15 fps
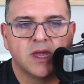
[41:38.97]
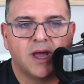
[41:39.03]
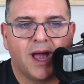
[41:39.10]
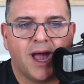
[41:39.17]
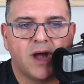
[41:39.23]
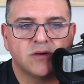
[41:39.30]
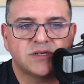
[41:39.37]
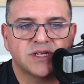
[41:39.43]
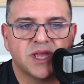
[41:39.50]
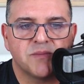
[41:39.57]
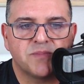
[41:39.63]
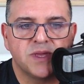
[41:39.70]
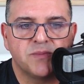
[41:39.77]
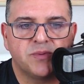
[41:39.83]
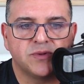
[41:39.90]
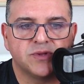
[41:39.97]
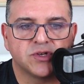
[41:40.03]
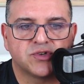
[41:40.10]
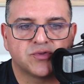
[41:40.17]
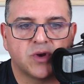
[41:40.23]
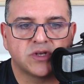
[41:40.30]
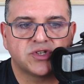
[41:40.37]
How to get people to
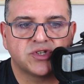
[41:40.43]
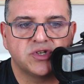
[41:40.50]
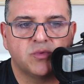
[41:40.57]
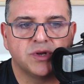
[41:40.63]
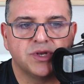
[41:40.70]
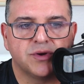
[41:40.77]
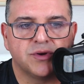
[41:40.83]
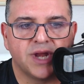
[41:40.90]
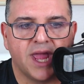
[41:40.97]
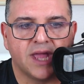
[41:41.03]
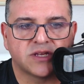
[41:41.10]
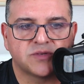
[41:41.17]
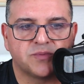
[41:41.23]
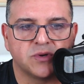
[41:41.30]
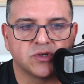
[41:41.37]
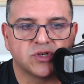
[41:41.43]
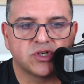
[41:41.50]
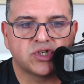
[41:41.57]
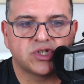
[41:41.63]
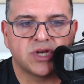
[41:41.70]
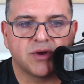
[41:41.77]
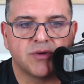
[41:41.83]
trust you when you're an expert?
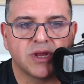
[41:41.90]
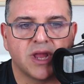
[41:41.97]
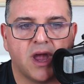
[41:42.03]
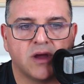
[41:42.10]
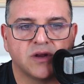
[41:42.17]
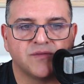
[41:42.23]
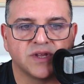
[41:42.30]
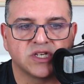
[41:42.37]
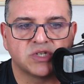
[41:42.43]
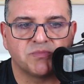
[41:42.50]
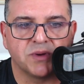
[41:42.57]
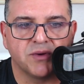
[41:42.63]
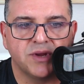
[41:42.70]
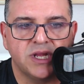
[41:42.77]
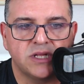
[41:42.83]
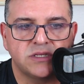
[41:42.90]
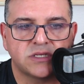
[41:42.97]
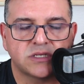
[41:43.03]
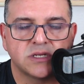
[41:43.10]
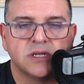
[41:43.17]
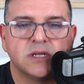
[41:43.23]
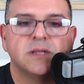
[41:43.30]
Just sharing out of
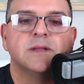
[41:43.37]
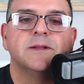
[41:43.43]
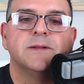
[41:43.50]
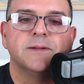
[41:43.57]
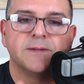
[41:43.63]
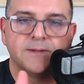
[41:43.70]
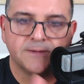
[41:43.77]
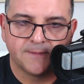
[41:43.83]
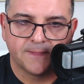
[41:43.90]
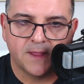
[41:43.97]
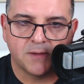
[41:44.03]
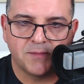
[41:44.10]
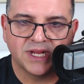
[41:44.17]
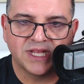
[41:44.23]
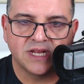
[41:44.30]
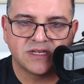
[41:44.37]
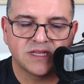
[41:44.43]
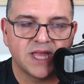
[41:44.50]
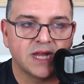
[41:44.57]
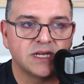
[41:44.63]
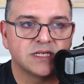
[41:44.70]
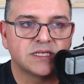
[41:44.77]
experience. I'm going to get to
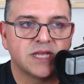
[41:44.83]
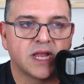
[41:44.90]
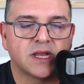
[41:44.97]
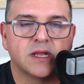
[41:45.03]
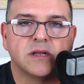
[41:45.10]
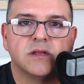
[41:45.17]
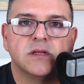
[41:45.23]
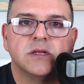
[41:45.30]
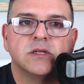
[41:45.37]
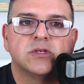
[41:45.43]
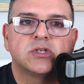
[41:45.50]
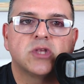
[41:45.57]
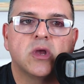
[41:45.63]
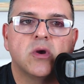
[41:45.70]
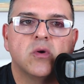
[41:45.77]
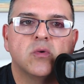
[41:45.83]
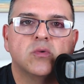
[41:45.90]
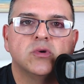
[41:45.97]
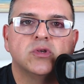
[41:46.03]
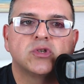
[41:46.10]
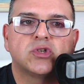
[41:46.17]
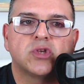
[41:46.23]
that in a second.
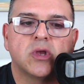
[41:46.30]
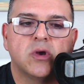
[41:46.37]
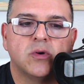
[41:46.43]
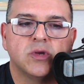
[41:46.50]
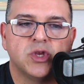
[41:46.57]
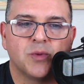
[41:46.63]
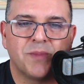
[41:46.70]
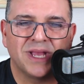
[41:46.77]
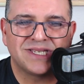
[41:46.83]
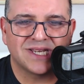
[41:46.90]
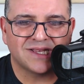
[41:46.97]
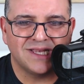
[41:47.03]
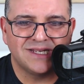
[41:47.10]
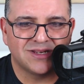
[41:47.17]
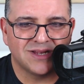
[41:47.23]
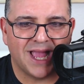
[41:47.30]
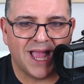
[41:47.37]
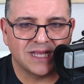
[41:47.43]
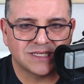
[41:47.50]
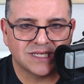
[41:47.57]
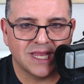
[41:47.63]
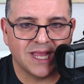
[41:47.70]
So, so you're basically
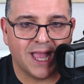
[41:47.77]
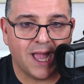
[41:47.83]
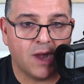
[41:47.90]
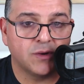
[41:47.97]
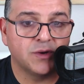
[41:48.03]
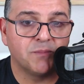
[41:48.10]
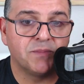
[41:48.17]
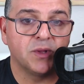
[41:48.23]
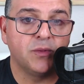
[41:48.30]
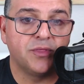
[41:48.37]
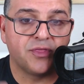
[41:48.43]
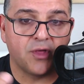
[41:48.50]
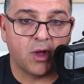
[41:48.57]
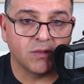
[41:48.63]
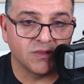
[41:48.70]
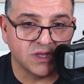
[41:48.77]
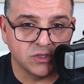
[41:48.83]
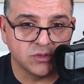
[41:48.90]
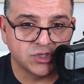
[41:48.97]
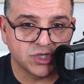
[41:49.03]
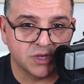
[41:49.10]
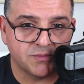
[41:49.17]
asking how to build thought
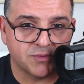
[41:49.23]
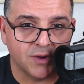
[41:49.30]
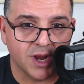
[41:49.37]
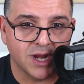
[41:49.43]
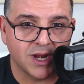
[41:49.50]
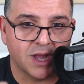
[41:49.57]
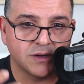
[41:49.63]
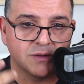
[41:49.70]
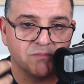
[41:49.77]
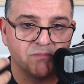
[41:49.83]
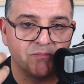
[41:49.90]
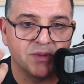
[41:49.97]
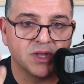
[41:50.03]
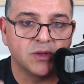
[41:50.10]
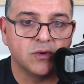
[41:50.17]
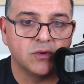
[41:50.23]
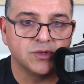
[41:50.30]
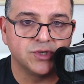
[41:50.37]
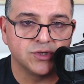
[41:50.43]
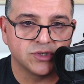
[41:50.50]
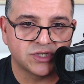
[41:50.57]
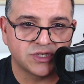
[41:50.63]
leadership, right? How to
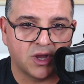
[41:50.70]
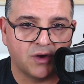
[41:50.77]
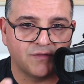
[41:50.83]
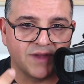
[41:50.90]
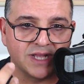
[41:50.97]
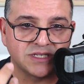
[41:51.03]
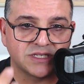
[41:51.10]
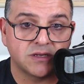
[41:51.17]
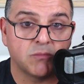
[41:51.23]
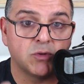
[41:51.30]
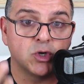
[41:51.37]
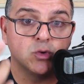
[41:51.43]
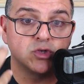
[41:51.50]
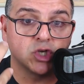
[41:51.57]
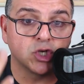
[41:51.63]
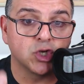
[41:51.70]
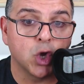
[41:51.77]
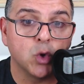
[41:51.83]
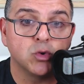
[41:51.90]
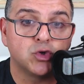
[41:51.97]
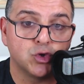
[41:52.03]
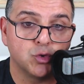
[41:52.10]
build yourself as someone who's a
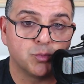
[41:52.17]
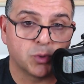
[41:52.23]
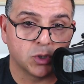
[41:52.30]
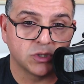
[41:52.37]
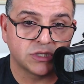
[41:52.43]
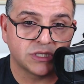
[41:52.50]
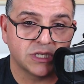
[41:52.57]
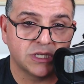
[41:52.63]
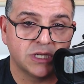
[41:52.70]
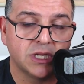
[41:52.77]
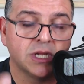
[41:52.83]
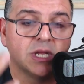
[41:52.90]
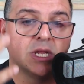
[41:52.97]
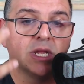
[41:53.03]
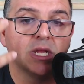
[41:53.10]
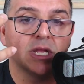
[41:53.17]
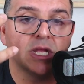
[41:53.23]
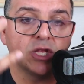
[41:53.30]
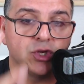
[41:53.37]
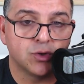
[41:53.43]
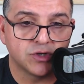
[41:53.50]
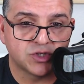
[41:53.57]
go-to person
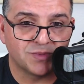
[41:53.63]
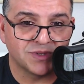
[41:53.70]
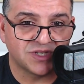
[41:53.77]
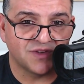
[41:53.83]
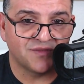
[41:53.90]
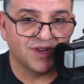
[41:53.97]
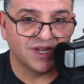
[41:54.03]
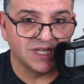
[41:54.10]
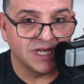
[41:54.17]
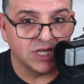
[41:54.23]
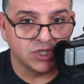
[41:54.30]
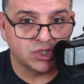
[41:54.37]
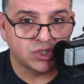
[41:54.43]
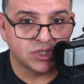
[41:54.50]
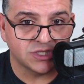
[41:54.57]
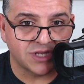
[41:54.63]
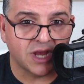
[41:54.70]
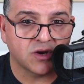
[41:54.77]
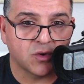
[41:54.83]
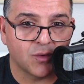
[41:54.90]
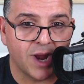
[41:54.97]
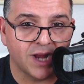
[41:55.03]
in your specific niche. Is
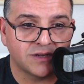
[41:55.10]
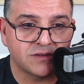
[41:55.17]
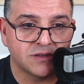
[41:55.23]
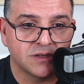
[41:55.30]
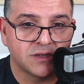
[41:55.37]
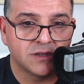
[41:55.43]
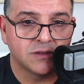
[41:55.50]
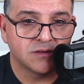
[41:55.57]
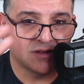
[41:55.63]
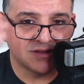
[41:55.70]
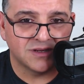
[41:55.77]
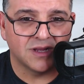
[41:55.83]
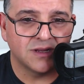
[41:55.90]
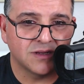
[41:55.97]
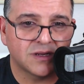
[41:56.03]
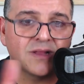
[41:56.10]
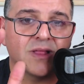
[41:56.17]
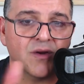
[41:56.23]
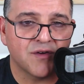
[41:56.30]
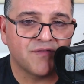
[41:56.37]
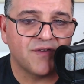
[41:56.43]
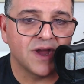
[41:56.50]
that correct? Uh,
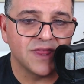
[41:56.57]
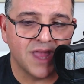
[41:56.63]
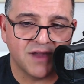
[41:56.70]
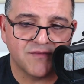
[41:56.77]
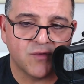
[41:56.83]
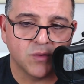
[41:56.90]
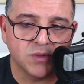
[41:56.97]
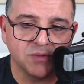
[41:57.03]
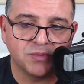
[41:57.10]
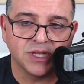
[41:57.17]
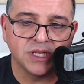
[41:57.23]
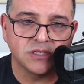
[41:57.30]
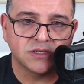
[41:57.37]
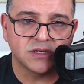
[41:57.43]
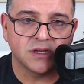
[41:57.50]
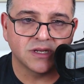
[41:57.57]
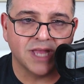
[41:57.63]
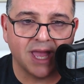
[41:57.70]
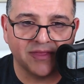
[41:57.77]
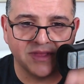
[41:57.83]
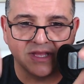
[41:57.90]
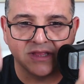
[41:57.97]
clarify that for me, please, uh,
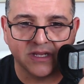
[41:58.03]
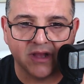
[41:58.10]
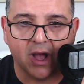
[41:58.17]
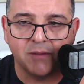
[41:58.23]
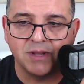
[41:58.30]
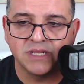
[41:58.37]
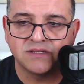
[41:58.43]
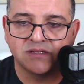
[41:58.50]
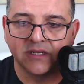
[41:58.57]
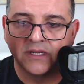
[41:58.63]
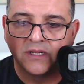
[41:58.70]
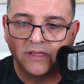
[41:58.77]
Kathy, in the comments.